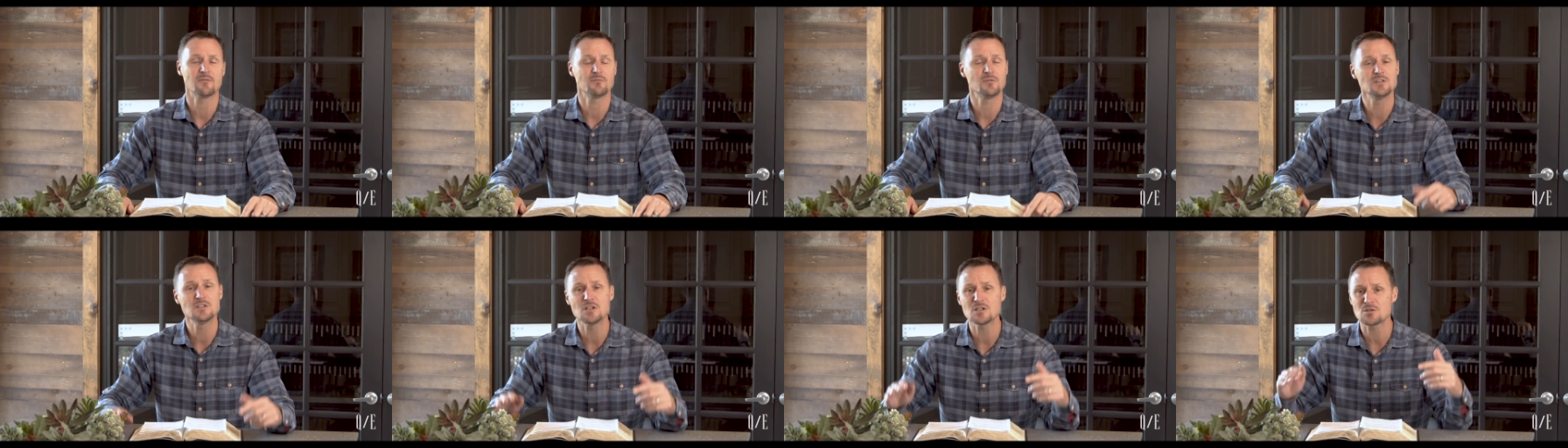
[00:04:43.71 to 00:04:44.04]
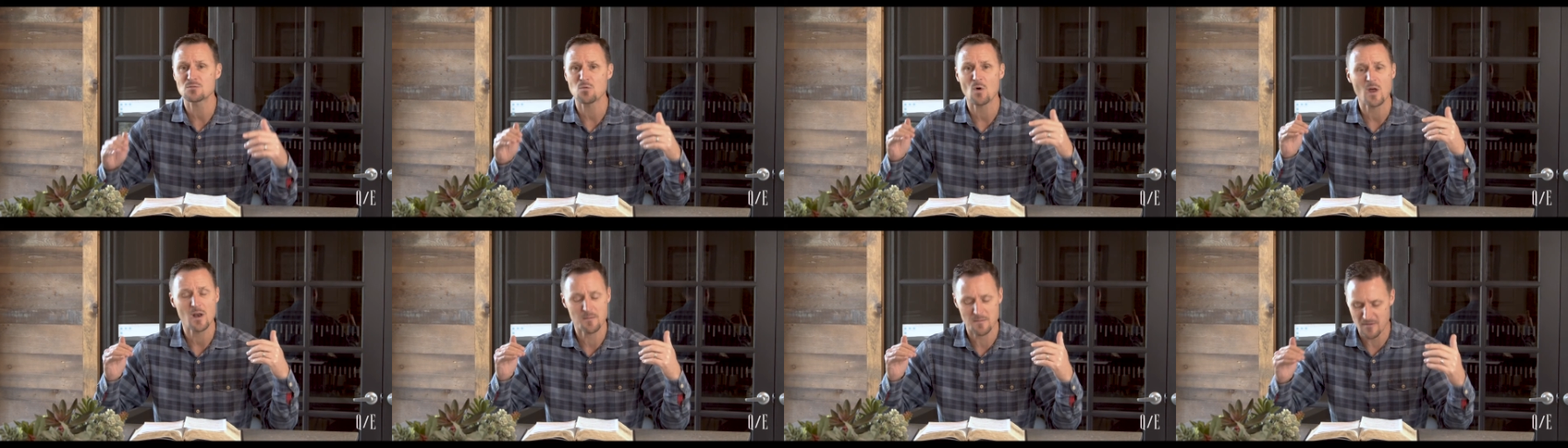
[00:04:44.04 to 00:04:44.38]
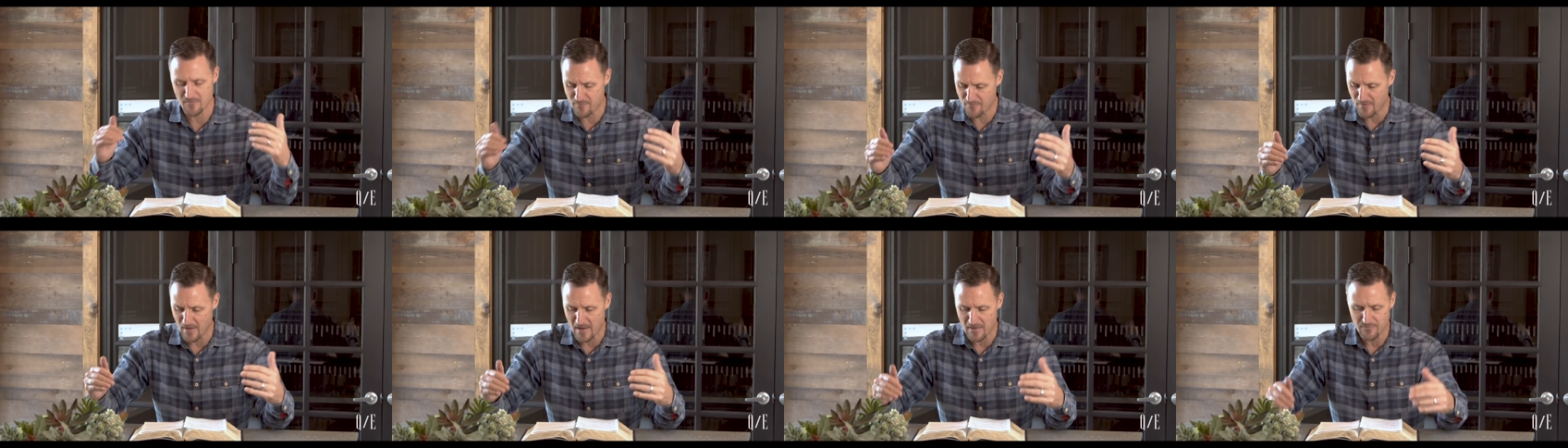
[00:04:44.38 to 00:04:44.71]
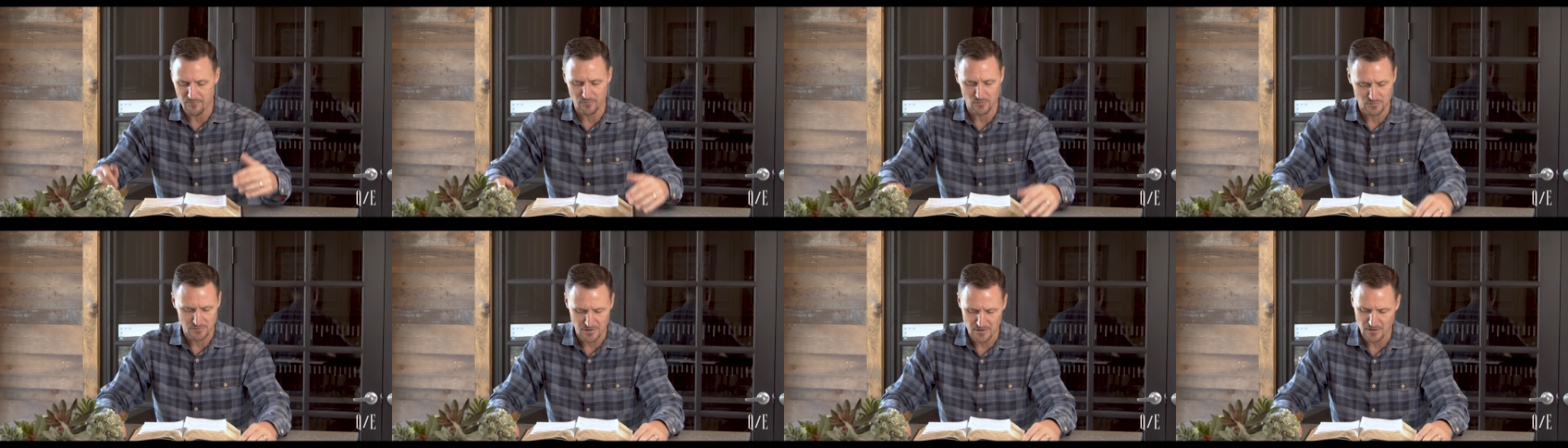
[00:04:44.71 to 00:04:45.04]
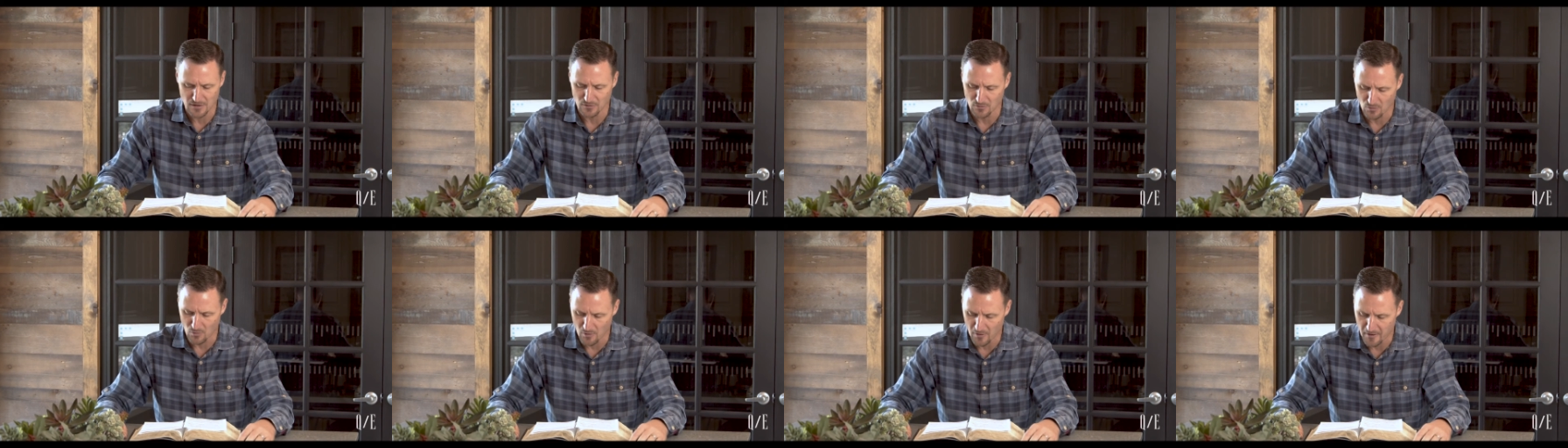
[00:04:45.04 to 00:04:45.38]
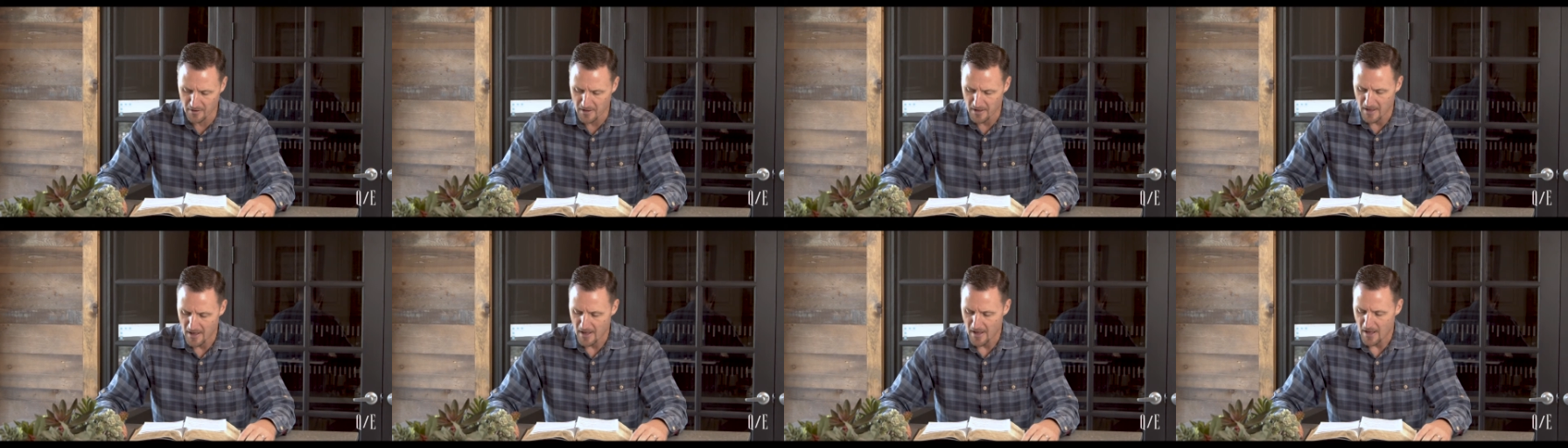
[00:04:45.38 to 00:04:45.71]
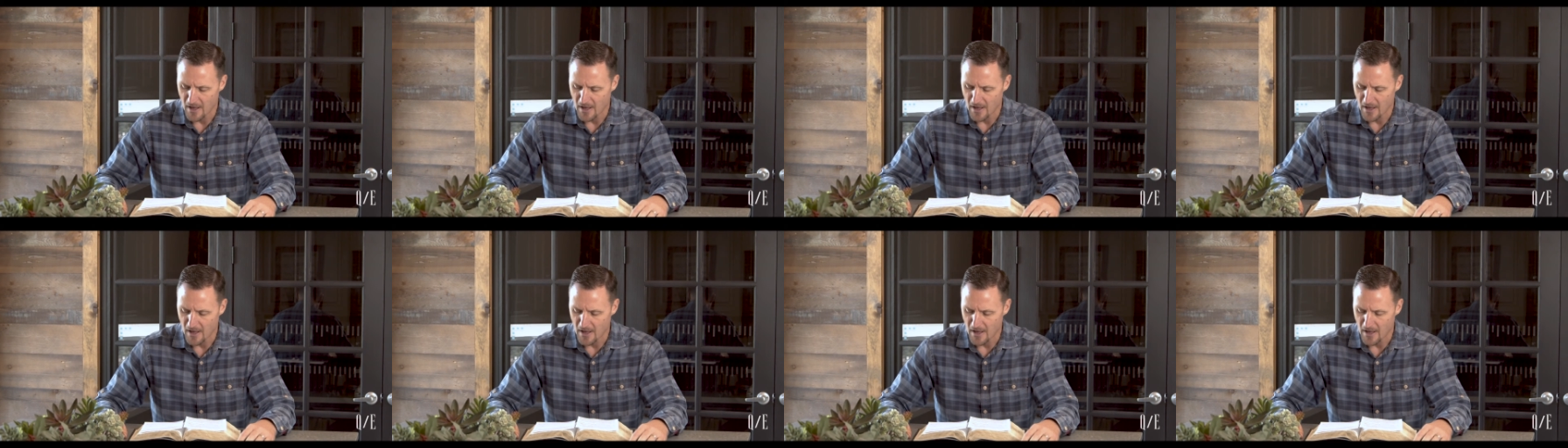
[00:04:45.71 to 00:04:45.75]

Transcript: We just want to be faithful to the Lord,